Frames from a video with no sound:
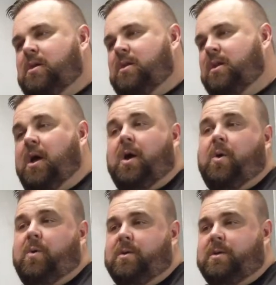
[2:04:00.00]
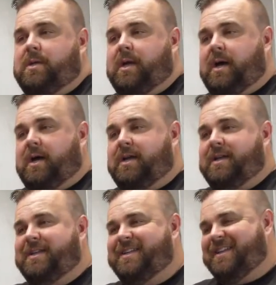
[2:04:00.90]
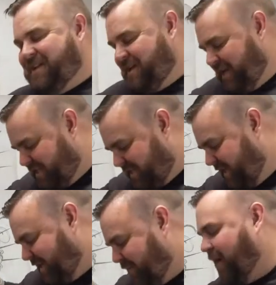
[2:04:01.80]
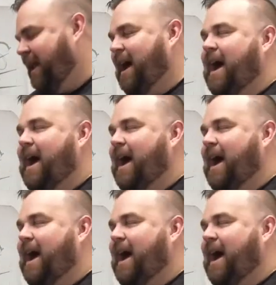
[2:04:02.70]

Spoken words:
no. It's funny.